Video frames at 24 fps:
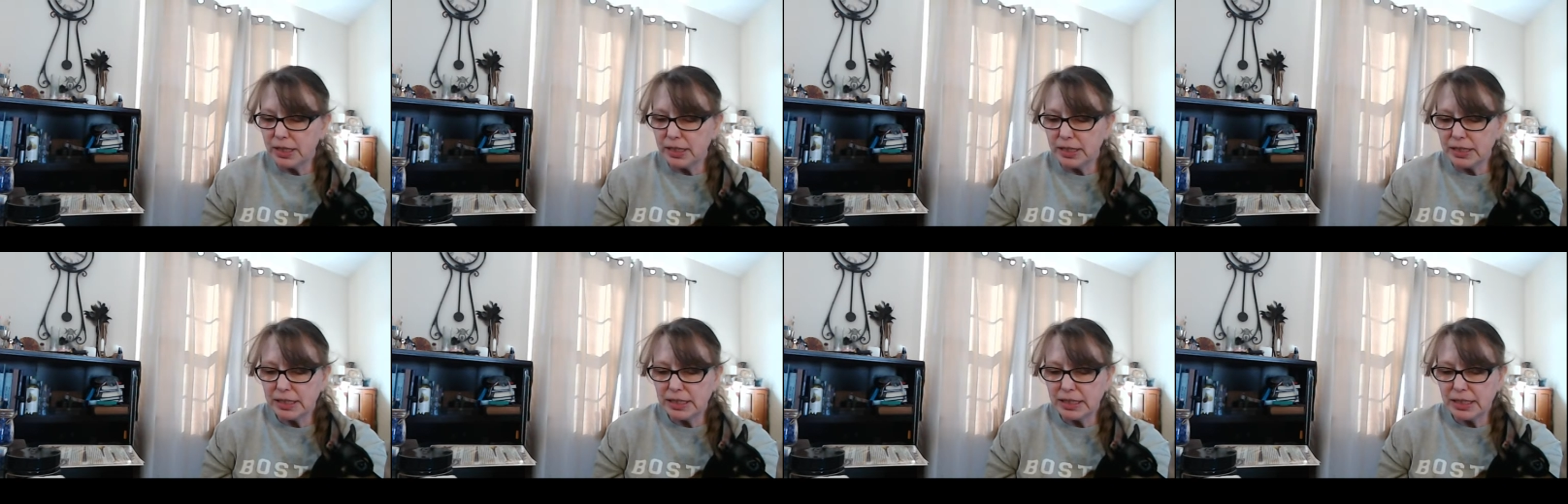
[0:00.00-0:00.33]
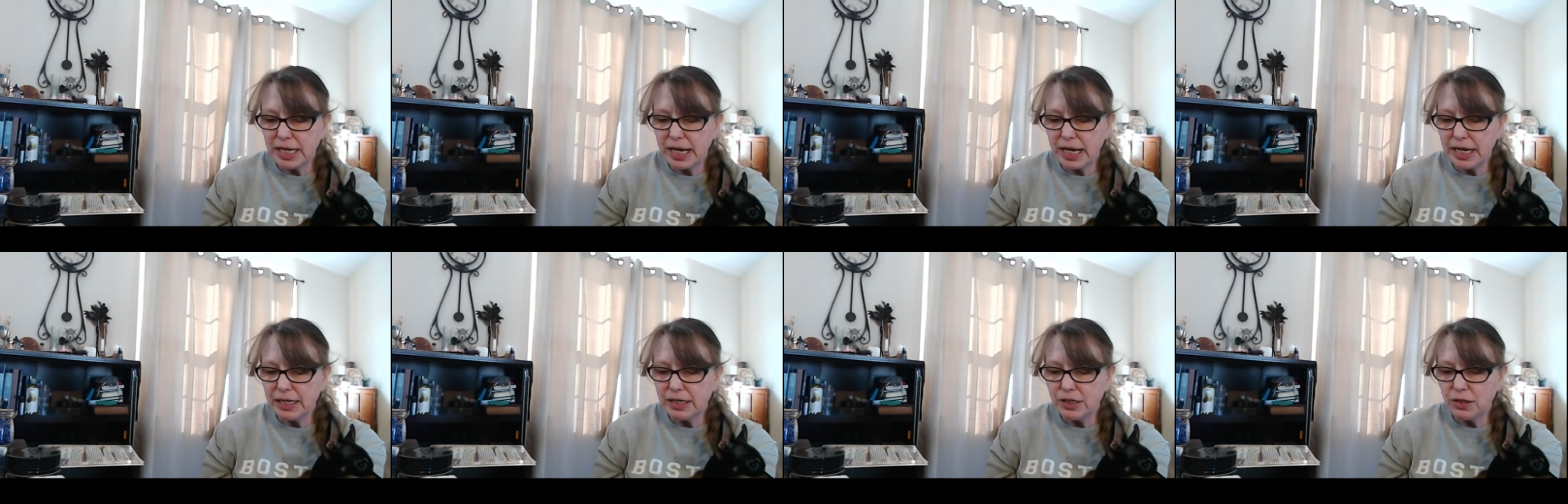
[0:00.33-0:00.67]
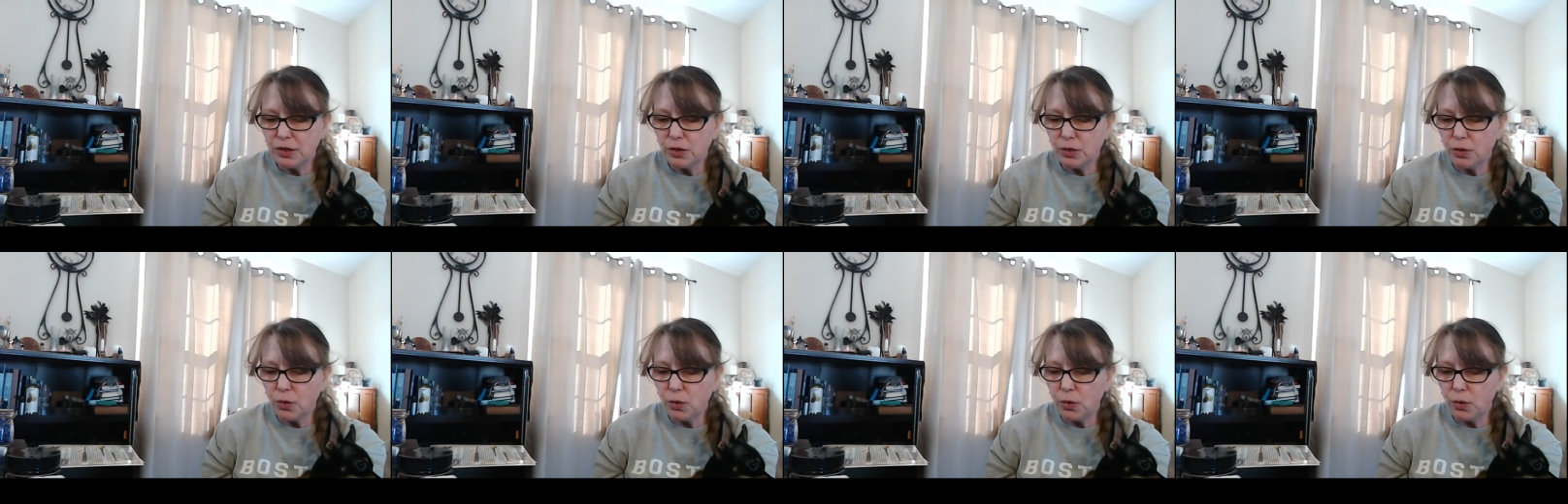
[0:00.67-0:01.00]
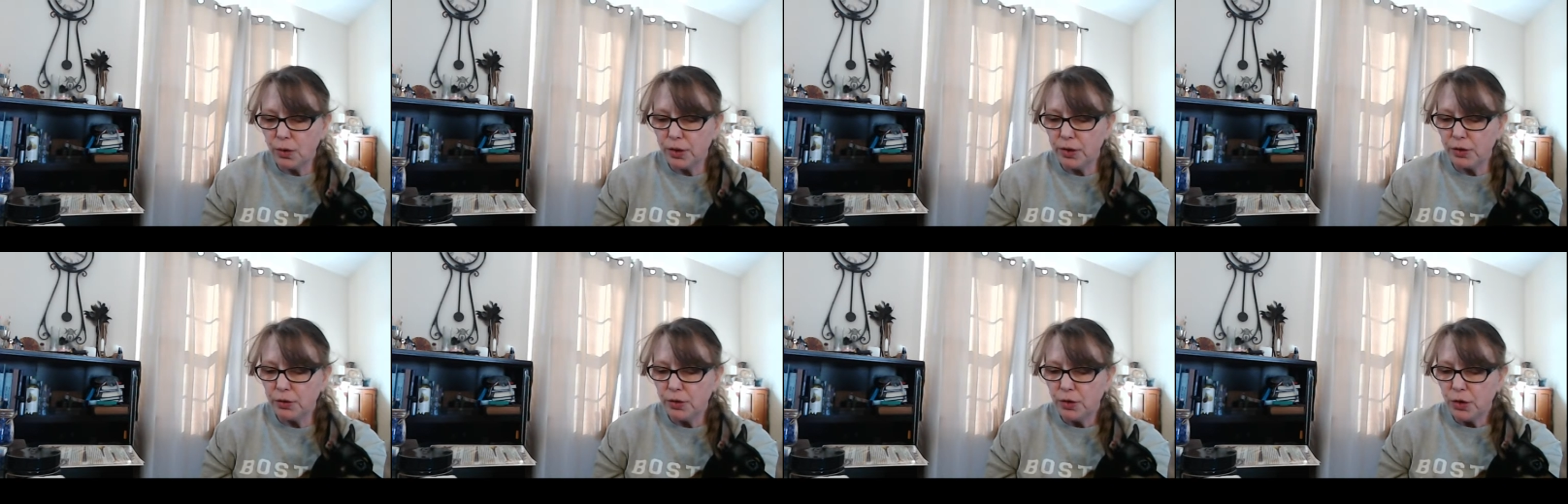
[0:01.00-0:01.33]
Inside your
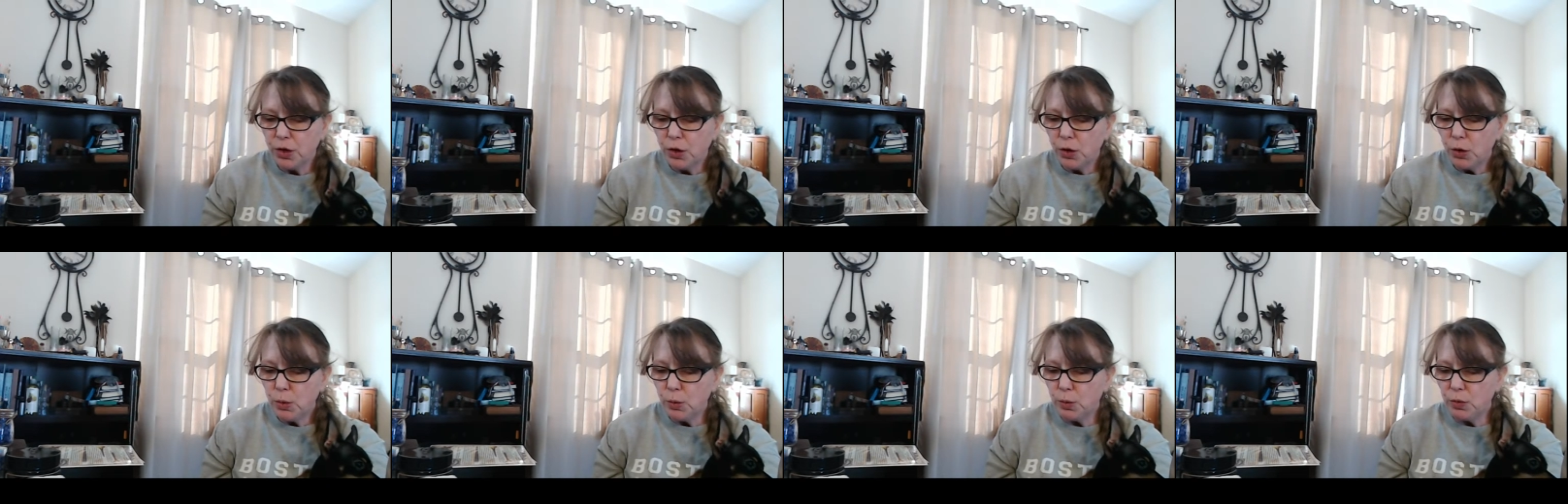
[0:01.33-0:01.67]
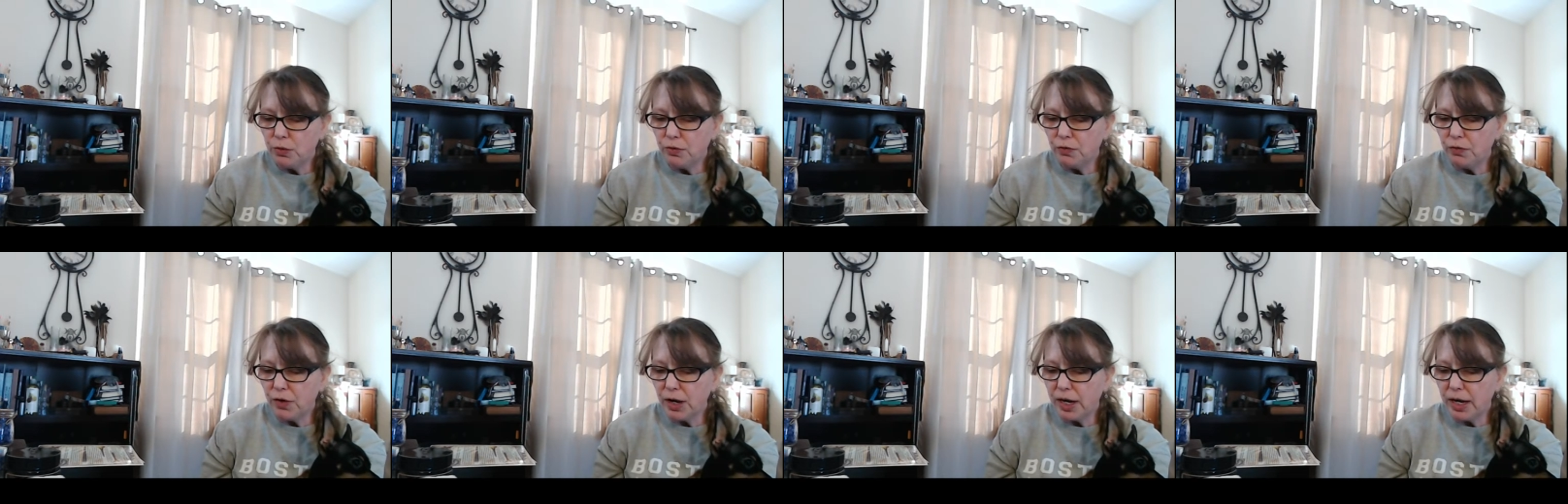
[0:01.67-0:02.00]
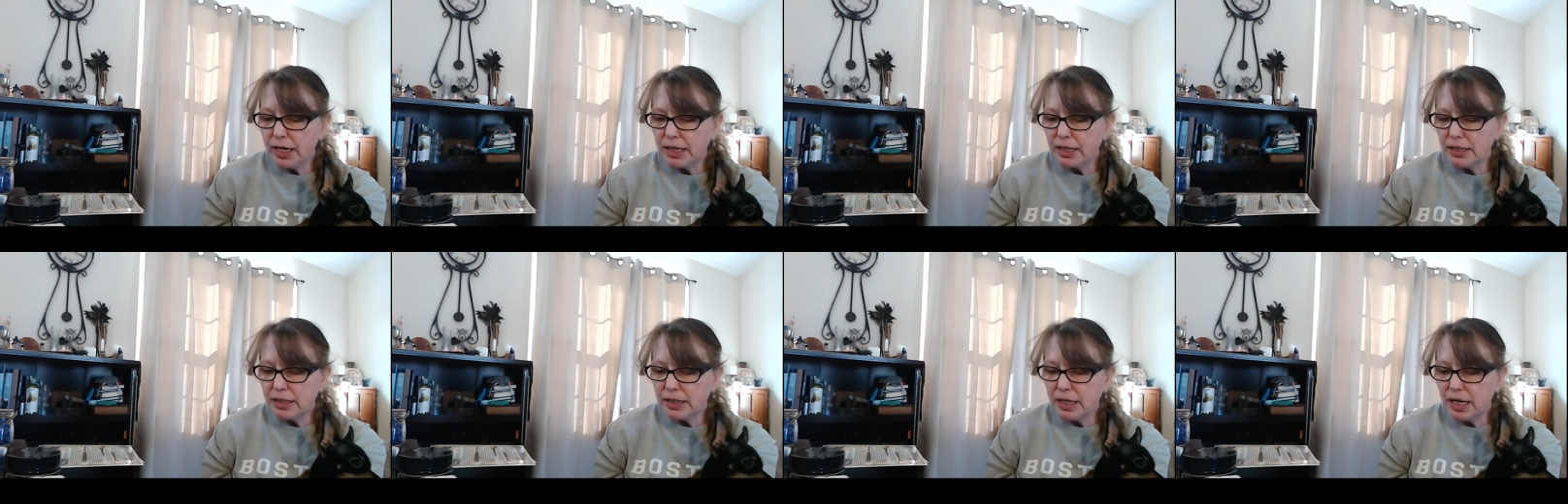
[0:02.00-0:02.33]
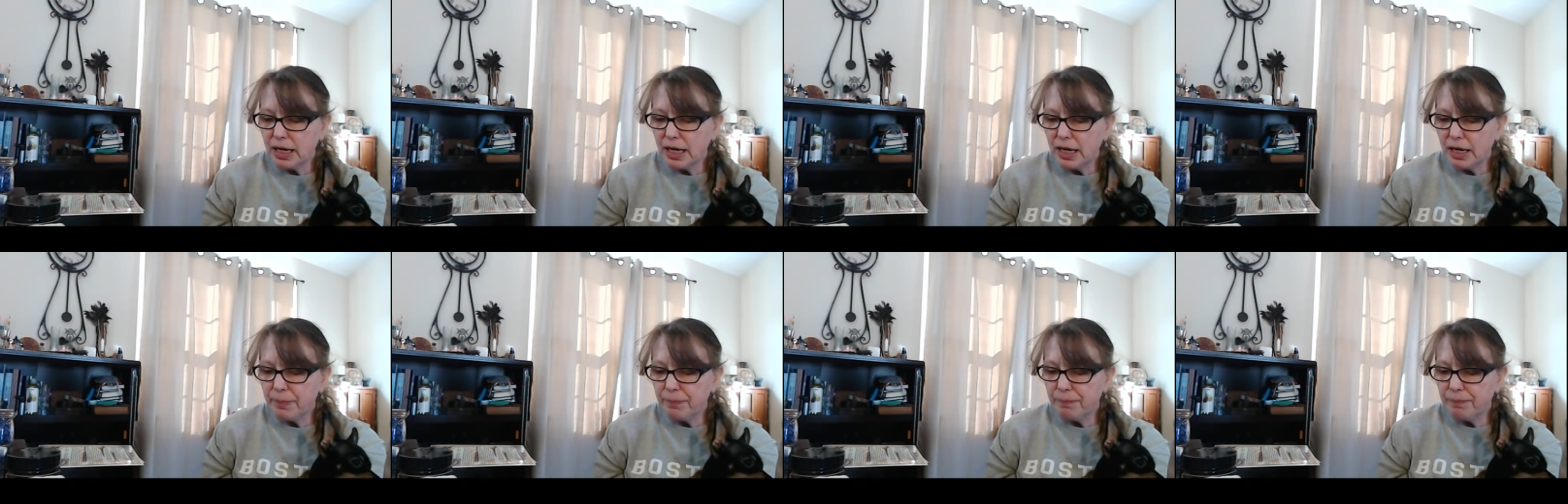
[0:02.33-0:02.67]
oil, you'll find
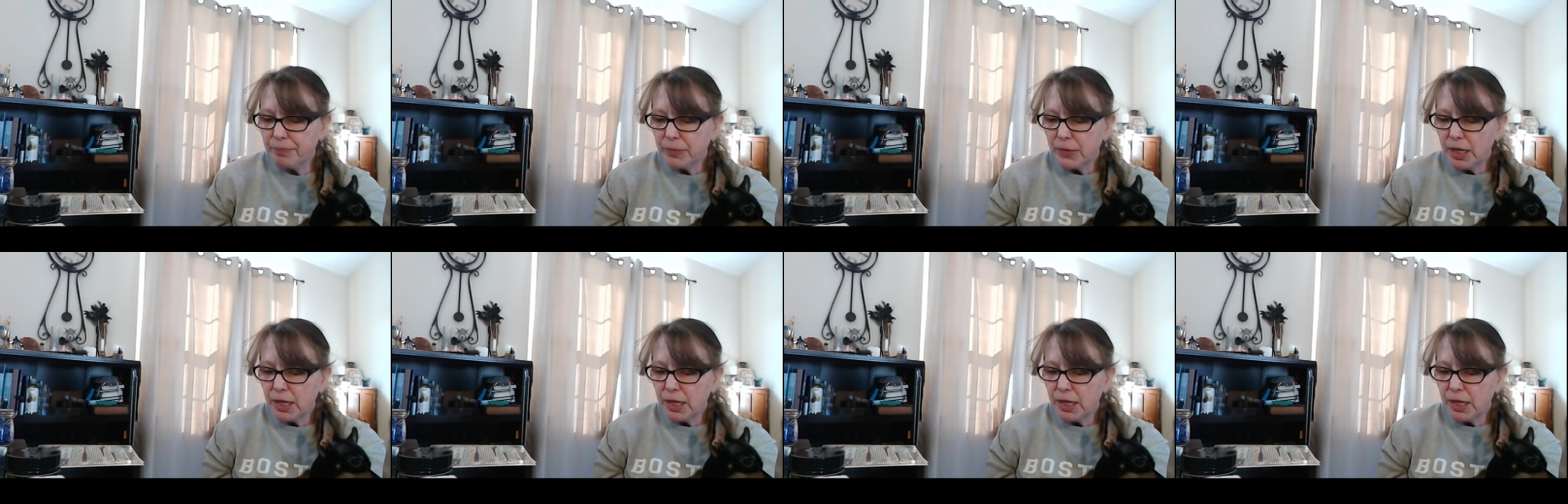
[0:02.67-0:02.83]
um,